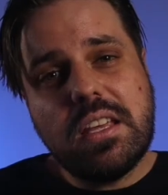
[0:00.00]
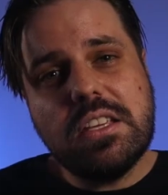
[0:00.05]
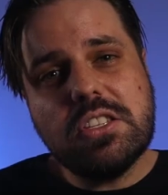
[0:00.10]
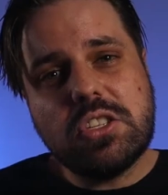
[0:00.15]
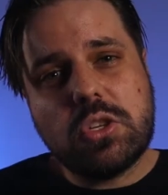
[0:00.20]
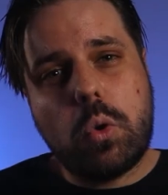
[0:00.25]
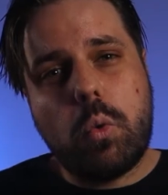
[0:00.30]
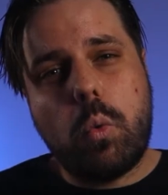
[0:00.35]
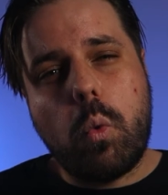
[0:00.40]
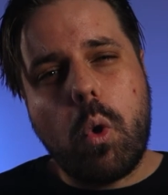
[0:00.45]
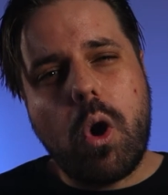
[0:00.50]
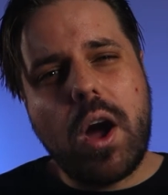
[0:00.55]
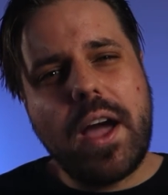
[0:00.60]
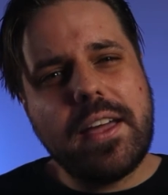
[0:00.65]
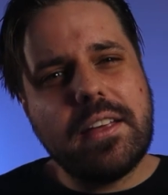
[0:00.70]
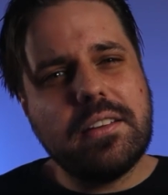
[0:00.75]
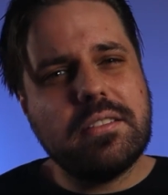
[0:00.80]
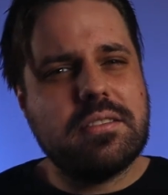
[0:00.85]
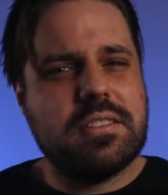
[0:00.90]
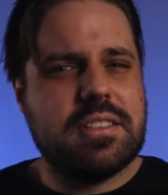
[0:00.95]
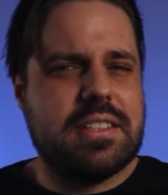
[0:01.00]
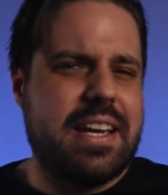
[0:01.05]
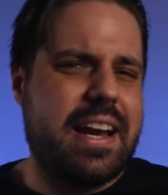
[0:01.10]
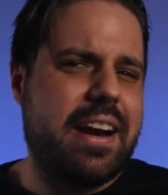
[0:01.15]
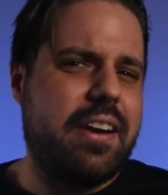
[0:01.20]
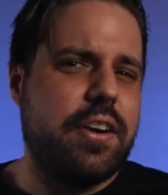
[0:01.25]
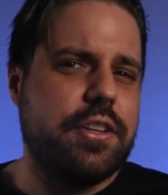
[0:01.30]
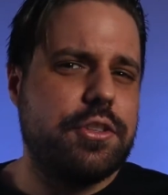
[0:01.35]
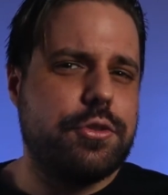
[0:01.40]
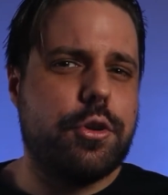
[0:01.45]
these quiet
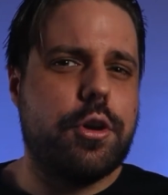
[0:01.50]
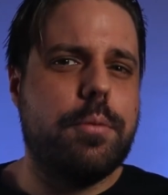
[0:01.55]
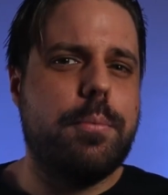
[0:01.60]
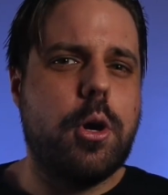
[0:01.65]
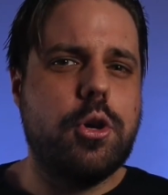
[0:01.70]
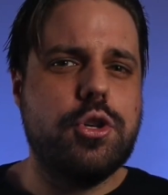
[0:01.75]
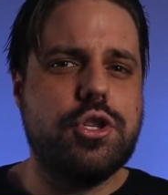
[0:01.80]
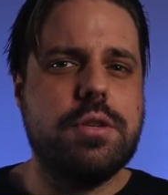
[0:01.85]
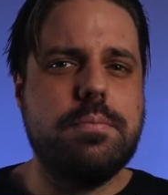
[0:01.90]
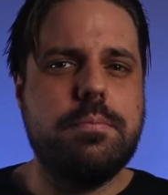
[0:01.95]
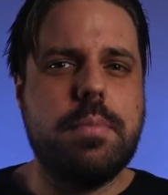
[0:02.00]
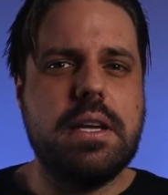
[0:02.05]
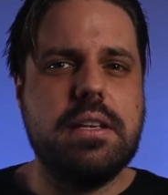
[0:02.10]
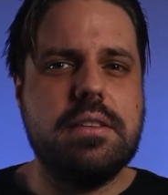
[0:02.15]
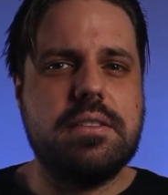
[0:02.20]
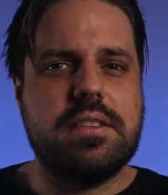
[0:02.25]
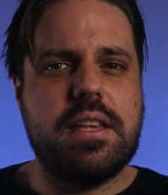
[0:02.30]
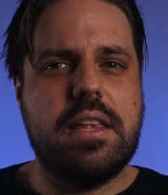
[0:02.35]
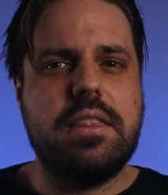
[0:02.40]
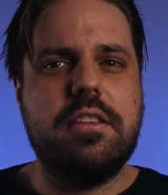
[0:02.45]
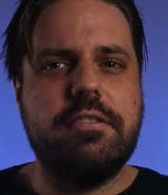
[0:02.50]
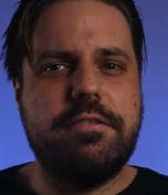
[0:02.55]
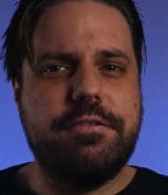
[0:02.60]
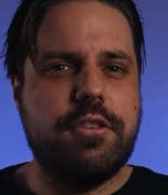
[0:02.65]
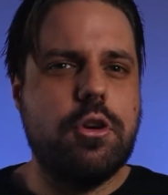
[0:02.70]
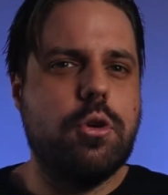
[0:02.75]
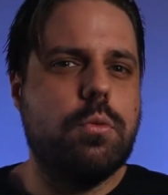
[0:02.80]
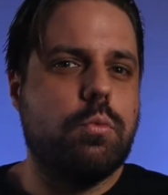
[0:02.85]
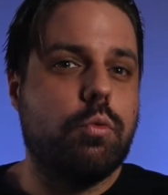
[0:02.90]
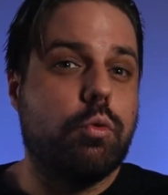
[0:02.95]
character emotion beats that the
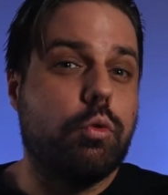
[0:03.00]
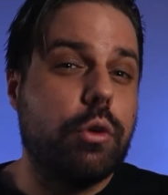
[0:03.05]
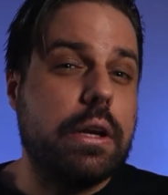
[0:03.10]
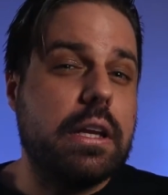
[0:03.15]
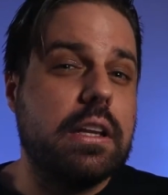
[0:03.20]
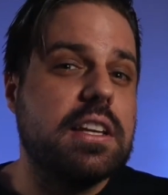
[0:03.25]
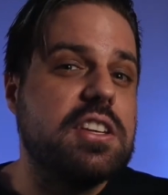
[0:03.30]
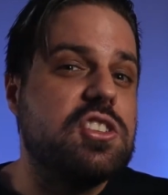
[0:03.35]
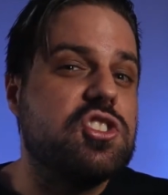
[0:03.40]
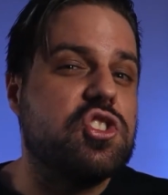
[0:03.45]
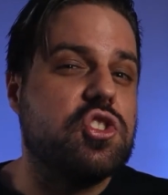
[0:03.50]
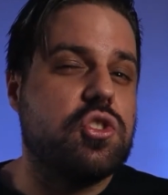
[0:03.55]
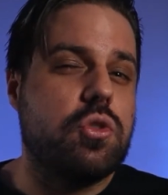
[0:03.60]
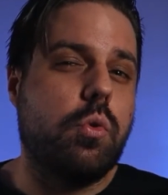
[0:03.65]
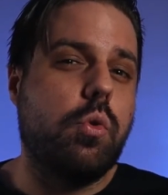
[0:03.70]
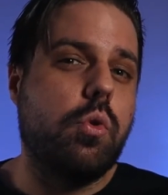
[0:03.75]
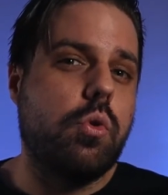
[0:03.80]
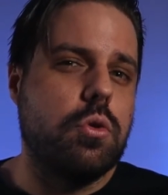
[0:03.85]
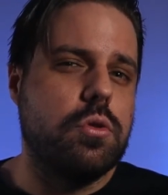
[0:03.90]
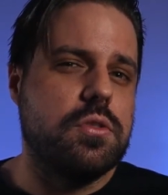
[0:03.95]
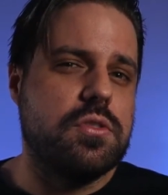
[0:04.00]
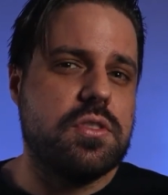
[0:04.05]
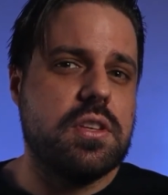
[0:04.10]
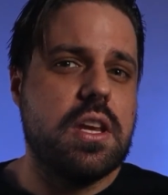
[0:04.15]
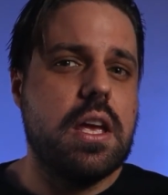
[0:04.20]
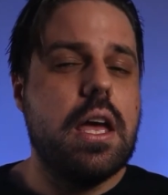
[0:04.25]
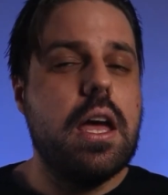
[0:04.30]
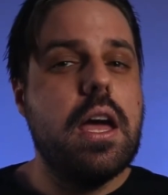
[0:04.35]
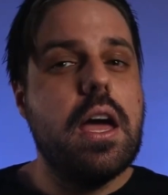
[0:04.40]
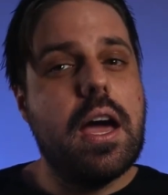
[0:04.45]
film really
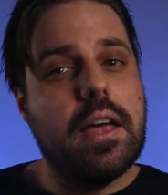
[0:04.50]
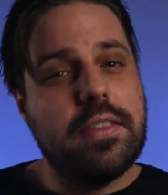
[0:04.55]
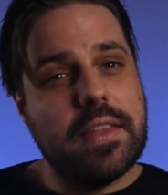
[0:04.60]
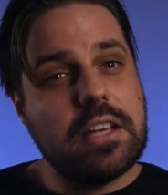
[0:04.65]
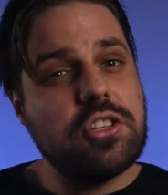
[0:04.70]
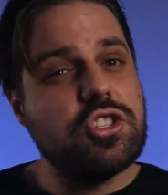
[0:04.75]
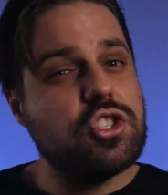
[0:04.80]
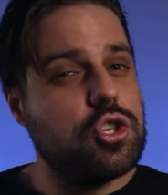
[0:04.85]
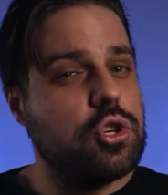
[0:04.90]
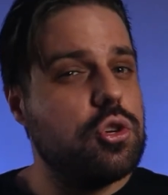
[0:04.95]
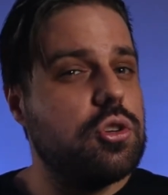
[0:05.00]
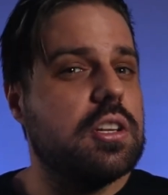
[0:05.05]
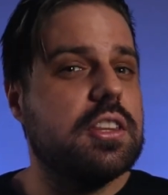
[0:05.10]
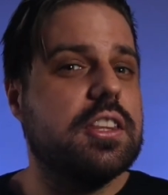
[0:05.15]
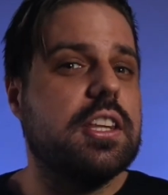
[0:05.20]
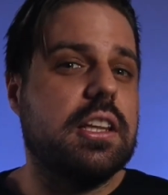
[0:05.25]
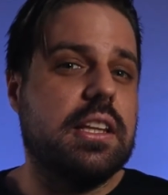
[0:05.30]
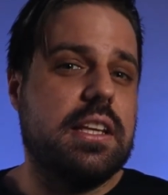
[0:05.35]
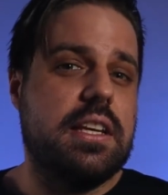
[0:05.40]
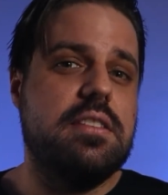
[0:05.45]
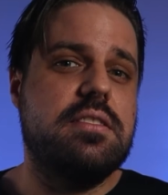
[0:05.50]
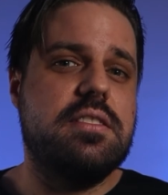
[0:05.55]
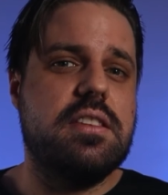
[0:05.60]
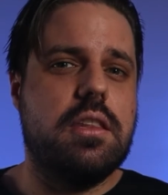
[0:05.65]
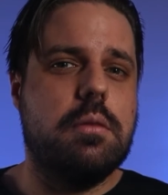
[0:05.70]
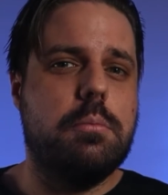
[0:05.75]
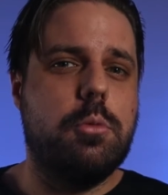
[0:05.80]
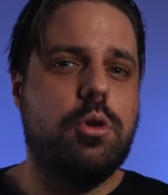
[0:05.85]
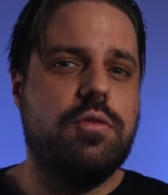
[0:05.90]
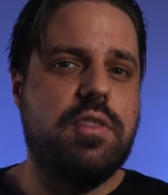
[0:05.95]
soars, and that's due to the leads
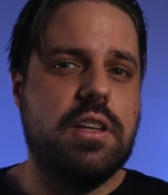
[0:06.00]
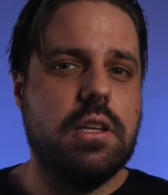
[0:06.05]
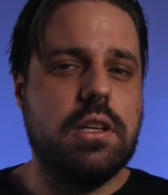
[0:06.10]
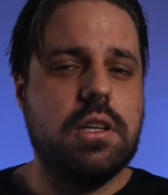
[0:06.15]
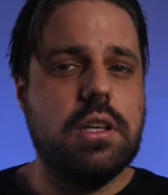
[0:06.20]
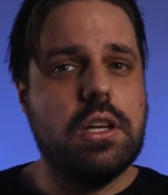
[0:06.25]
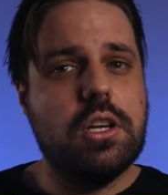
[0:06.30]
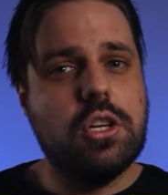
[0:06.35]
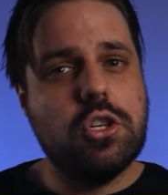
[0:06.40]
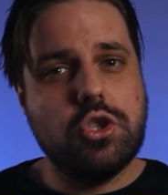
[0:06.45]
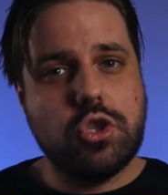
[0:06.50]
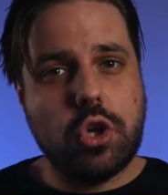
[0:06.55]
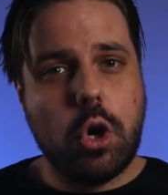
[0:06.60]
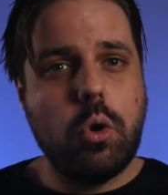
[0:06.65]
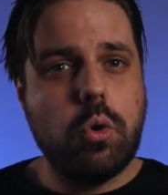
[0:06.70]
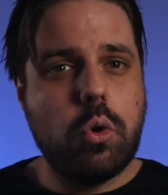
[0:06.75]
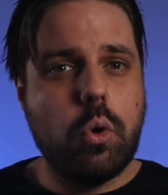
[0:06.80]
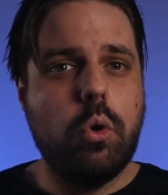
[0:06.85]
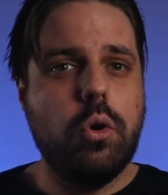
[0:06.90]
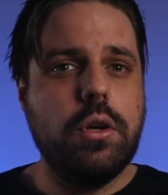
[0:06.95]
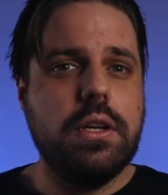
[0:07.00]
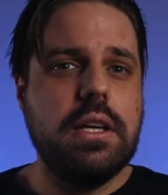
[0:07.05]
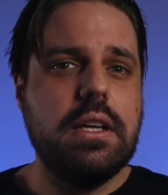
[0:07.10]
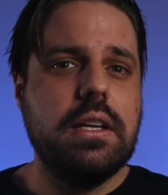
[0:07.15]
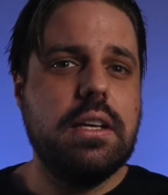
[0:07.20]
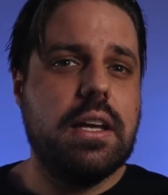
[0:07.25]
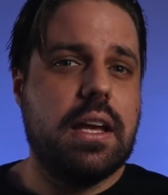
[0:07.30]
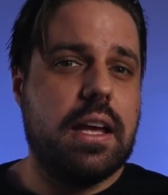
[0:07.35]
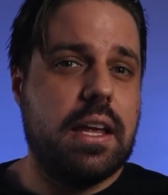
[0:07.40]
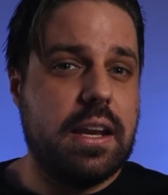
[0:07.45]
in the movie, Joel
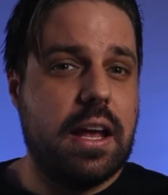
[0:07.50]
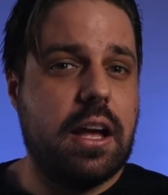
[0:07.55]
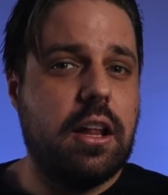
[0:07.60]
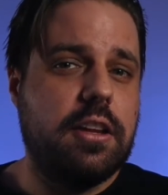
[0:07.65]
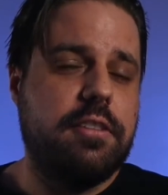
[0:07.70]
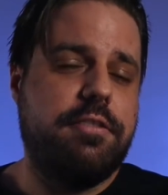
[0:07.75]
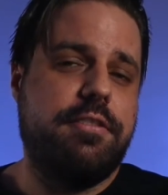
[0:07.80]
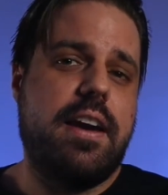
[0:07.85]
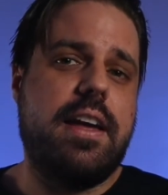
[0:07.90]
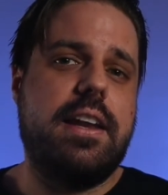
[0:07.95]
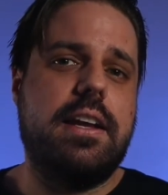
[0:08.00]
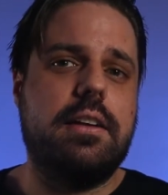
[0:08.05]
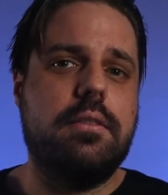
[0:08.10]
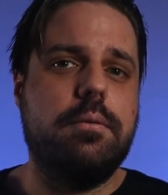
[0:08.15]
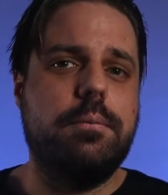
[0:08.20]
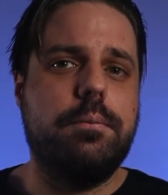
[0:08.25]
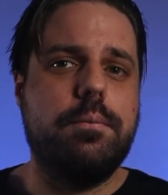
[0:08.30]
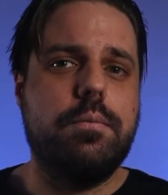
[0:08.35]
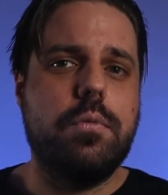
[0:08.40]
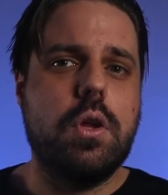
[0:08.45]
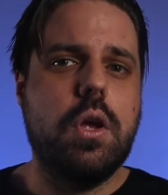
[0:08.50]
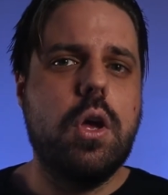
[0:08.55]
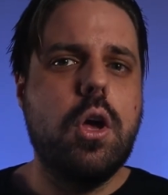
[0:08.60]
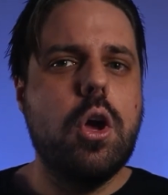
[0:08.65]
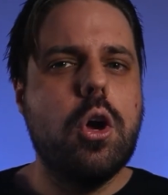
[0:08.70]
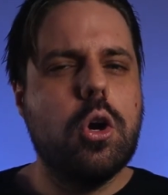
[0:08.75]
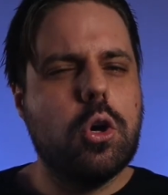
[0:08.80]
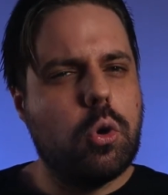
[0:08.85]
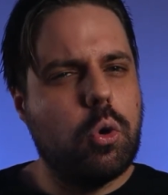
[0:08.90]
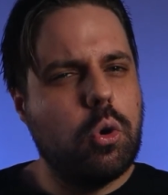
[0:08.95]
Courtney and Ellie Fanning.
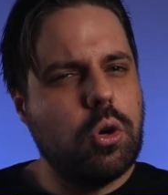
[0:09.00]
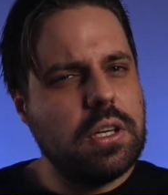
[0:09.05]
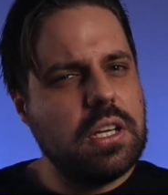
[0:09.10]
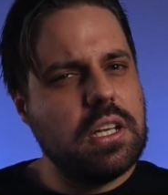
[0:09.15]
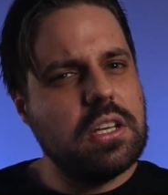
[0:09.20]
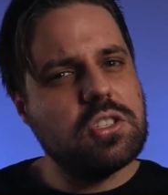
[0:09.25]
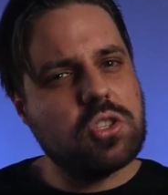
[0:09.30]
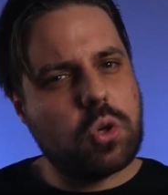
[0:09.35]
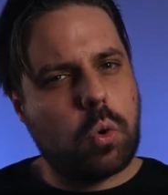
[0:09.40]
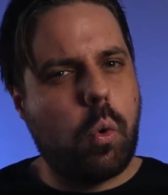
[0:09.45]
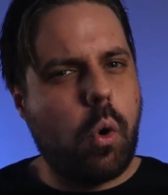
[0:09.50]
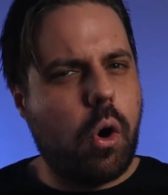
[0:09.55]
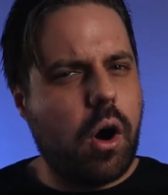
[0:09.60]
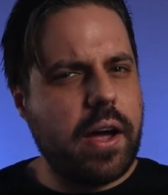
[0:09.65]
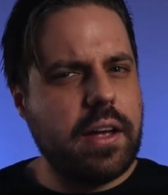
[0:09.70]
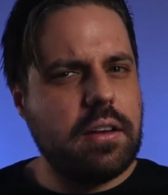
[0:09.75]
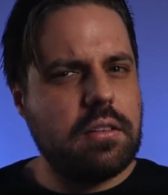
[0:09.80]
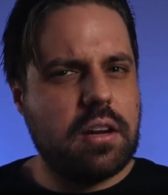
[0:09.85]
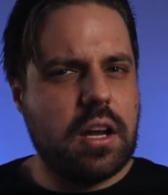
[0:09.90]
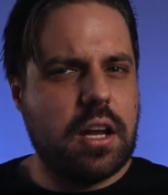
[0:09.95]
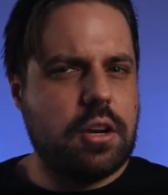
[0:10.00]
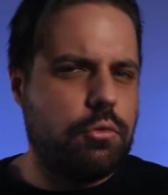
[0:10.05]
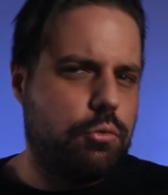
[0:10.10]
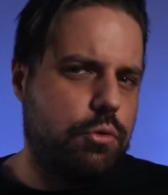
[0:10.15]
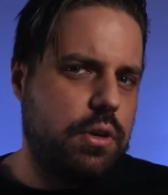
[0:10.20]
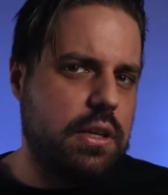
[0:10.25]
Courtney is quiet and